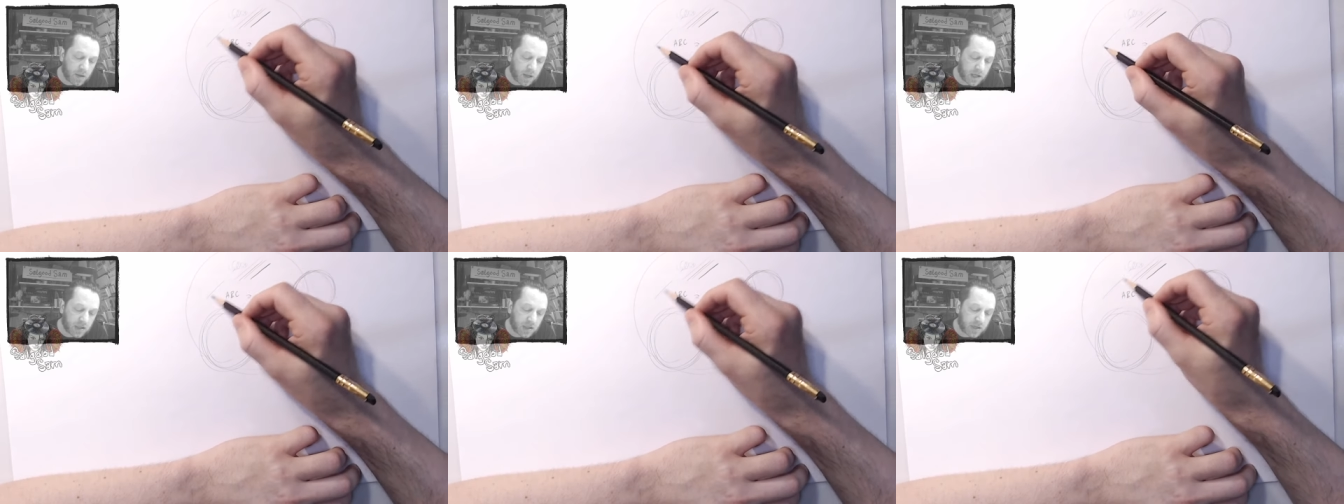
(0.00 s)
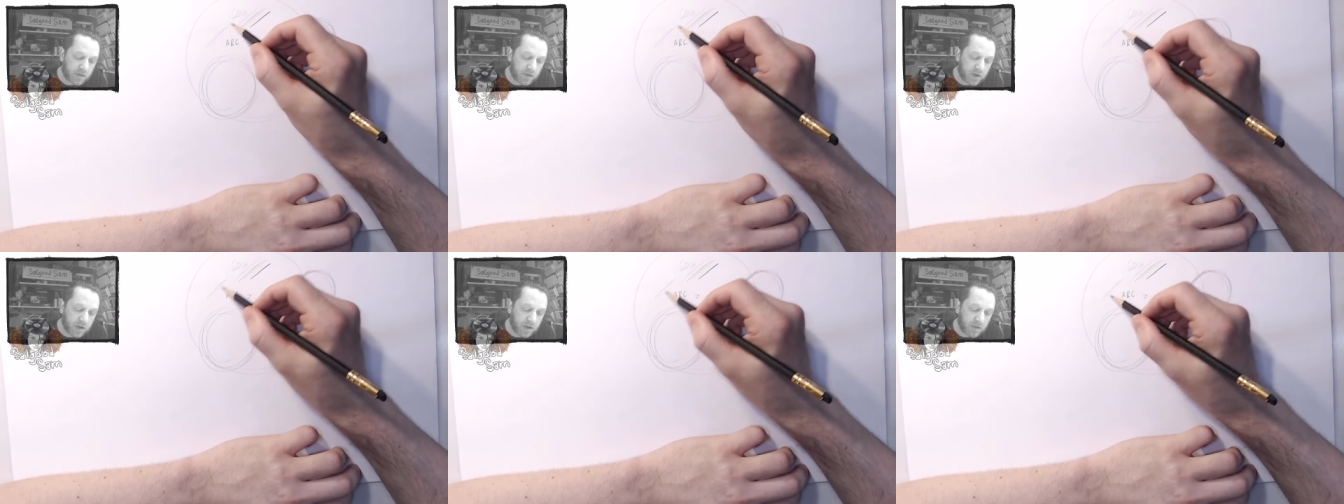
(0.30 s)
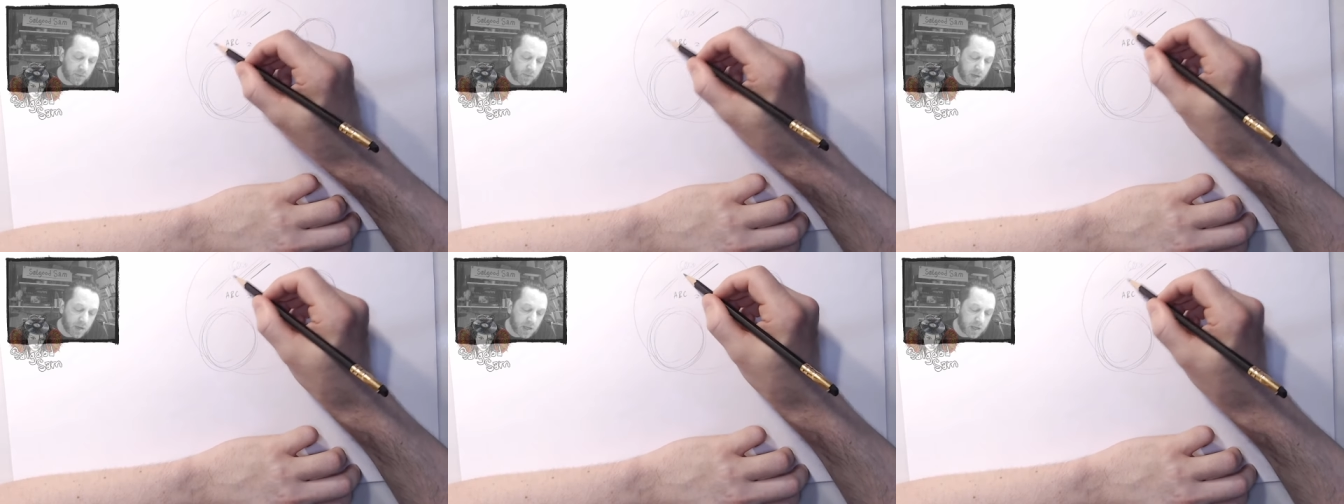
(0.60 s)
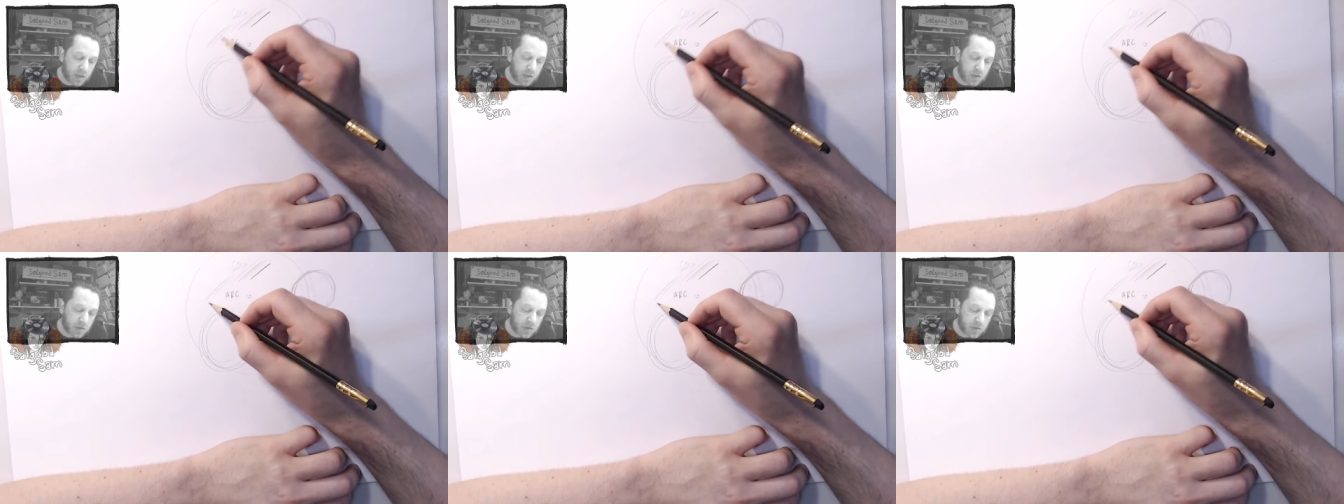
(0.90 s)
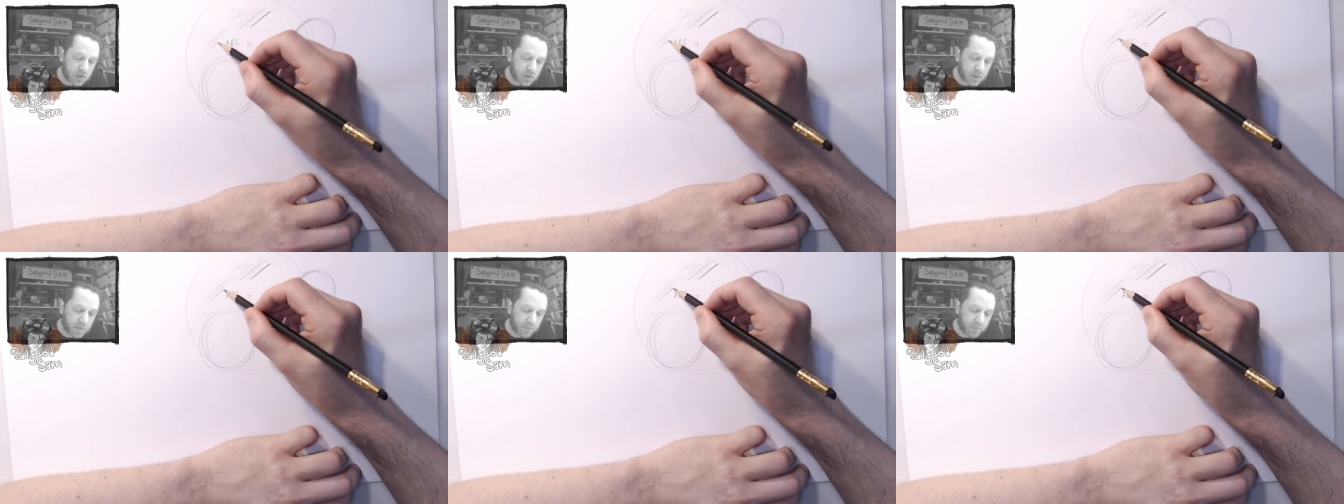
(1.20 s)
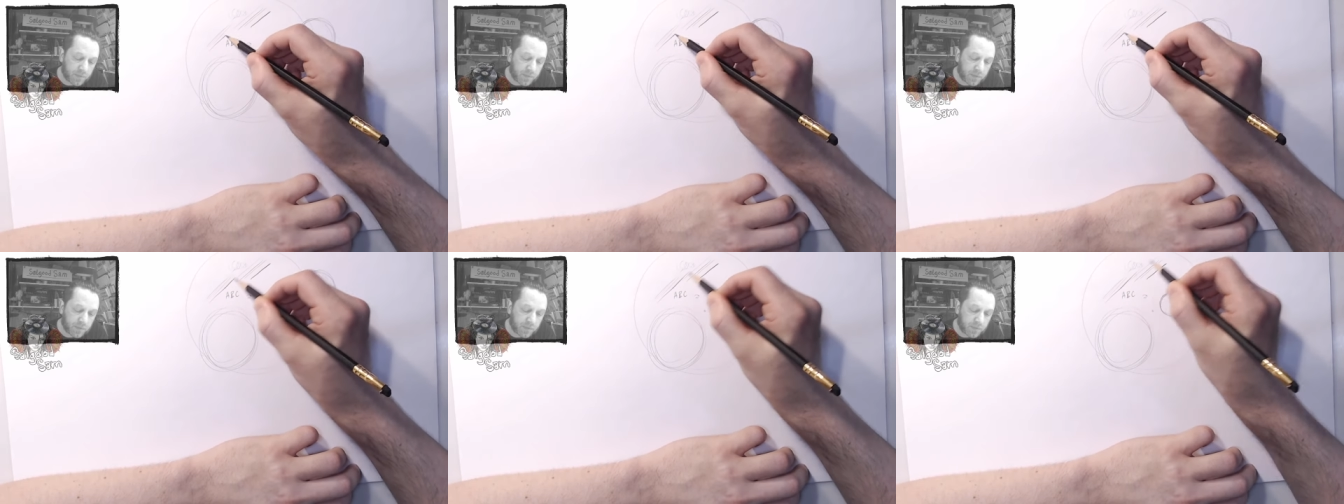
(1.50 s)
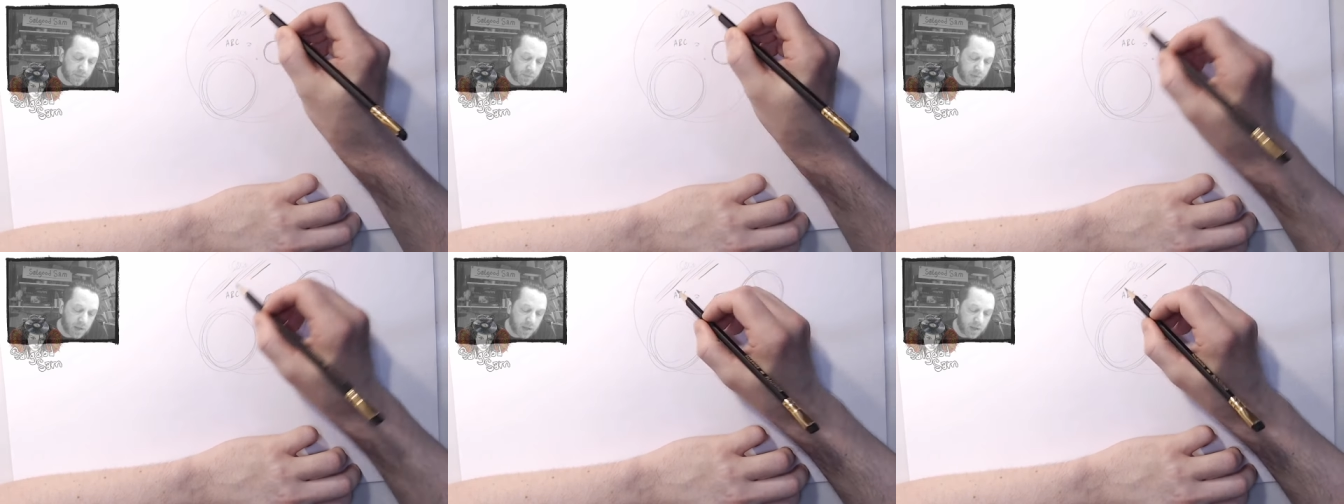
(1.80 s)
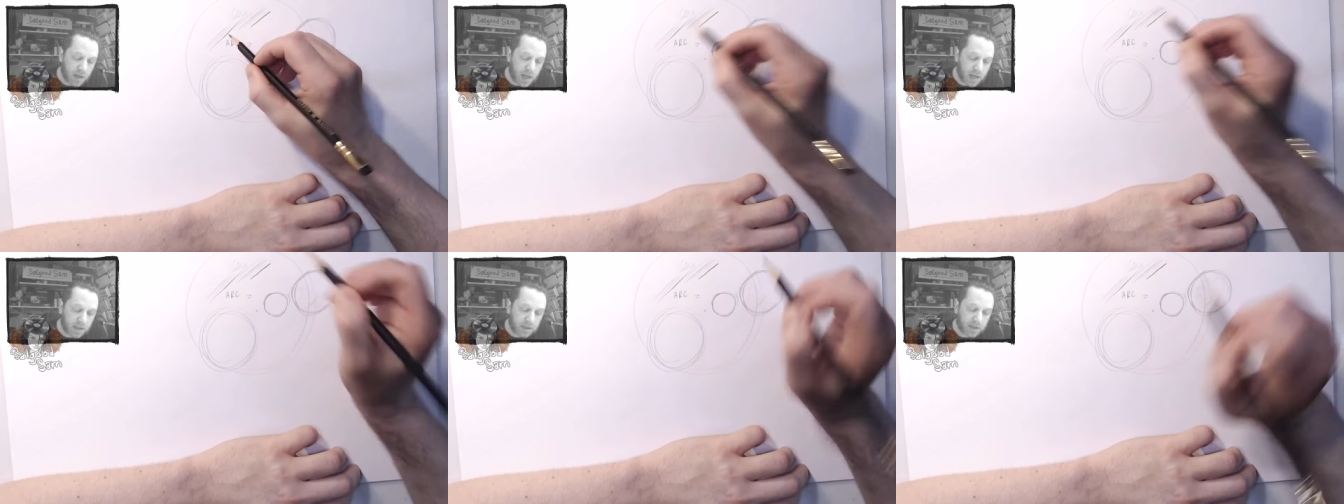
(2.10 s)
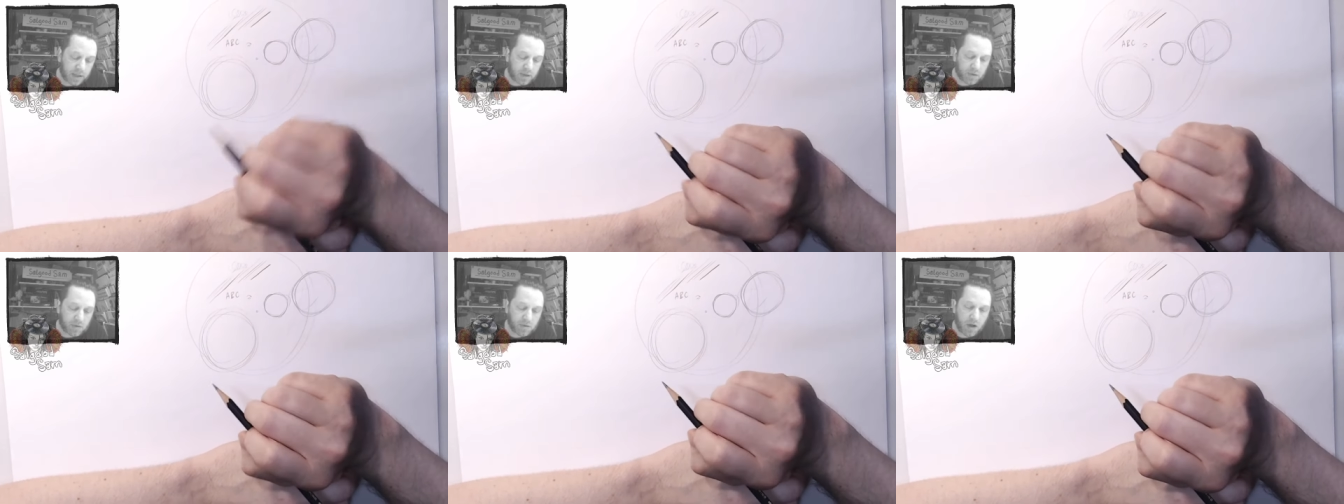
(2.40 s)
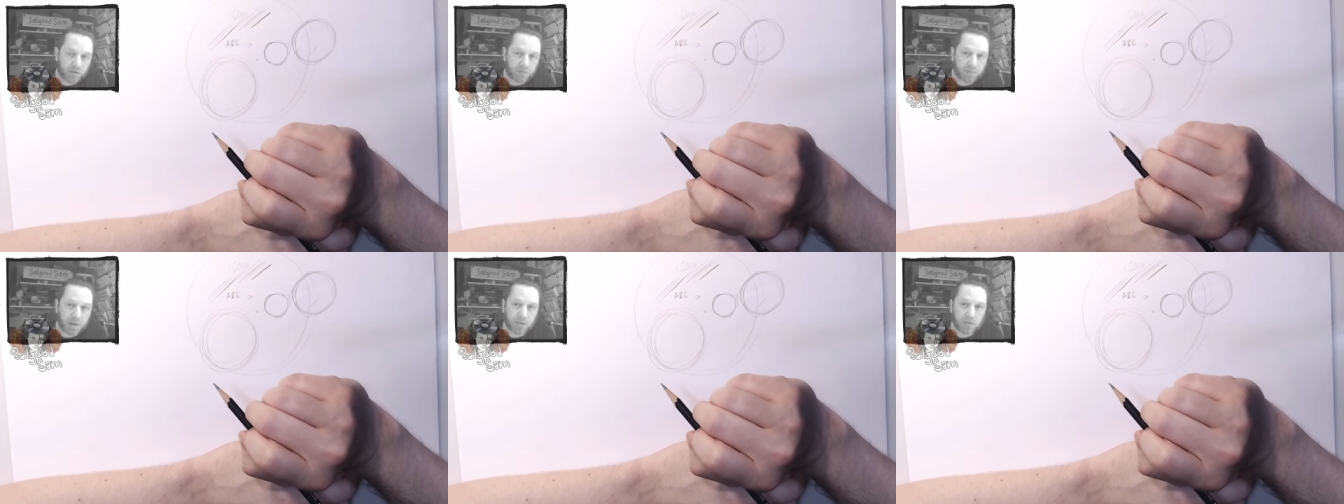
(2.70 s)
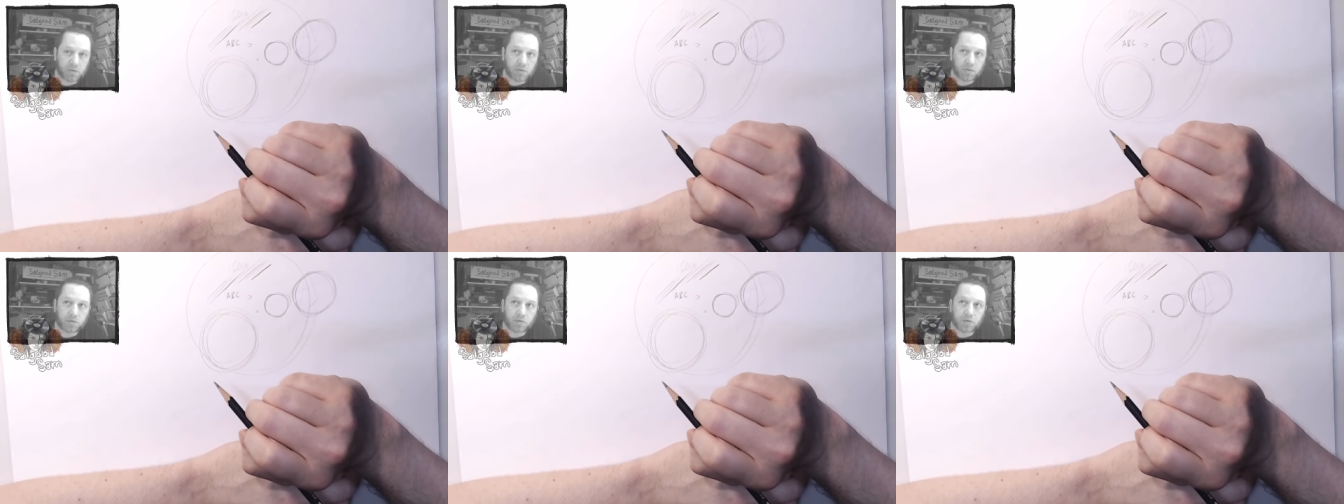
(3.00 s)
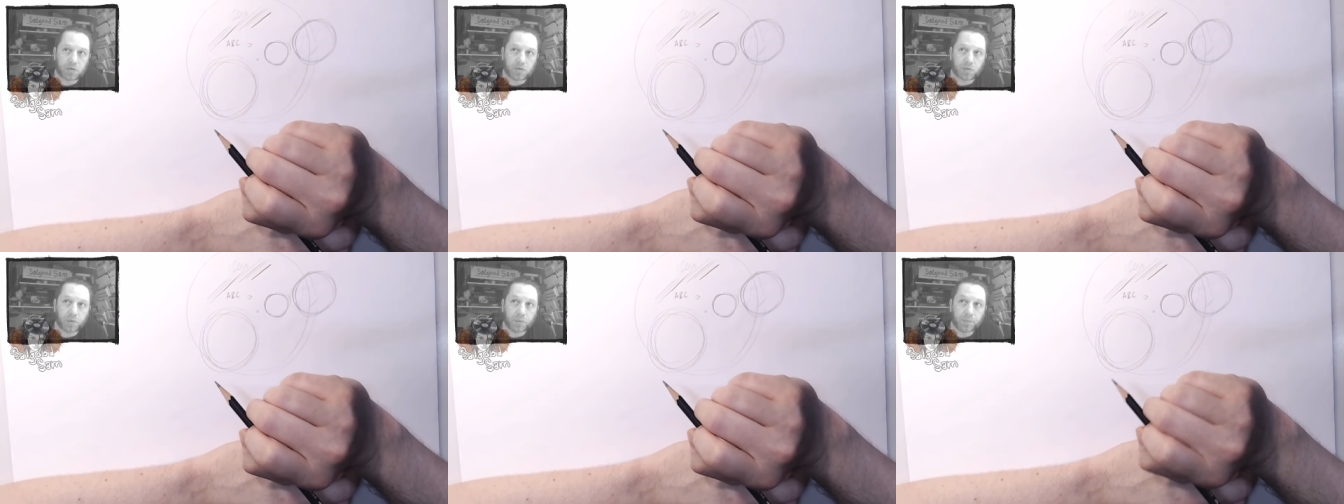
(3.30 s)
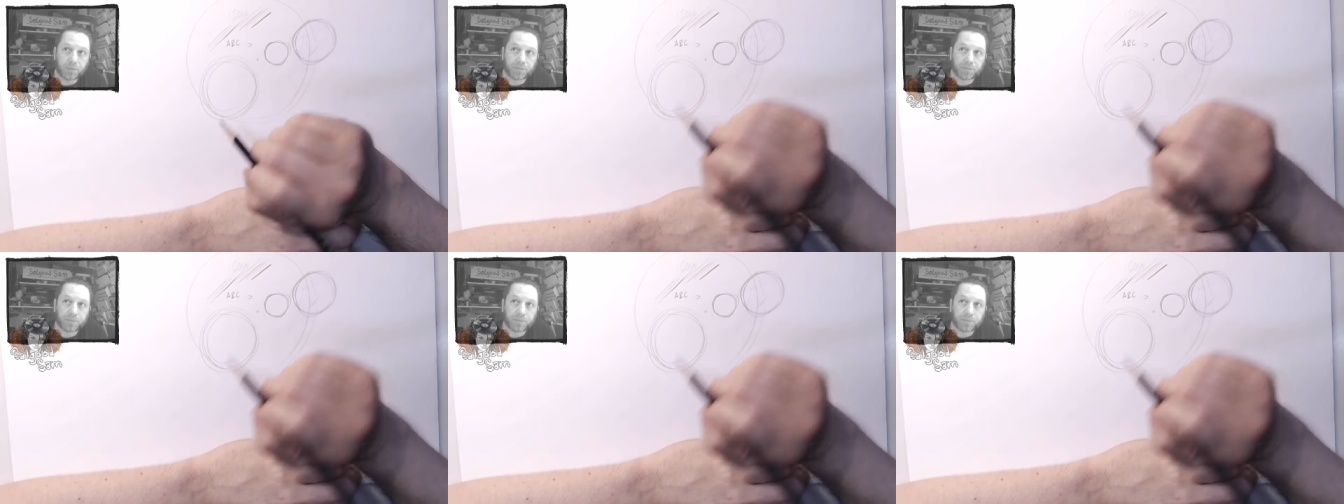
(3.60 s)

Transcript: actually have a nice range, and act like a soft pencil too.